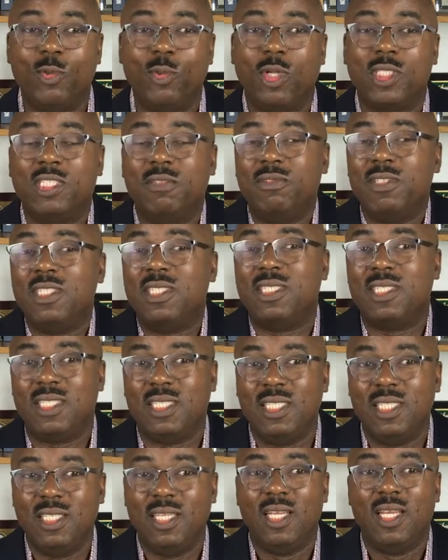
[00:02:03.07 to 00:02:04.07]
you not even
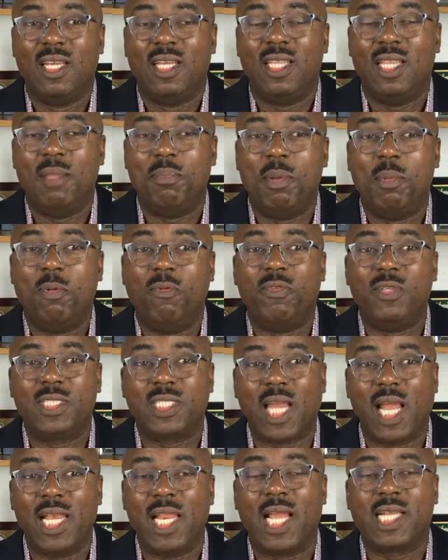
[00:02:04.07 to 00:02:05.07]
see the people
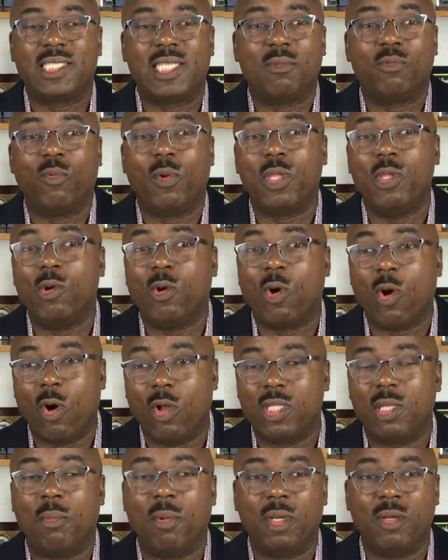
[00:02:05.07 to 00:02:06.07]
physically except when you
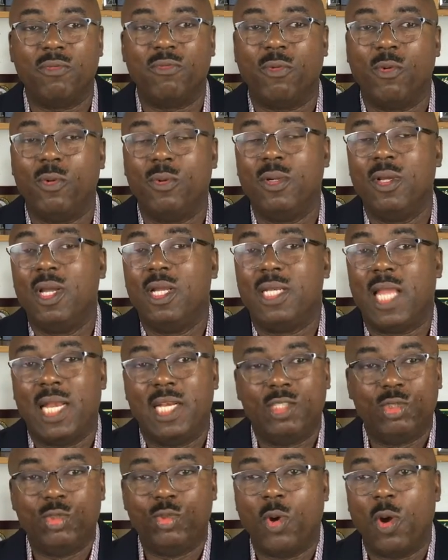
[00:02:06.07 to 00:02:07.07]
call them on the phone and
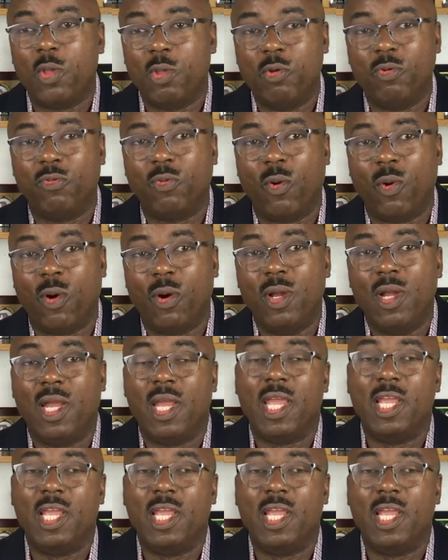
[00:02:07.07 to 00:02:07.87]
they should join you for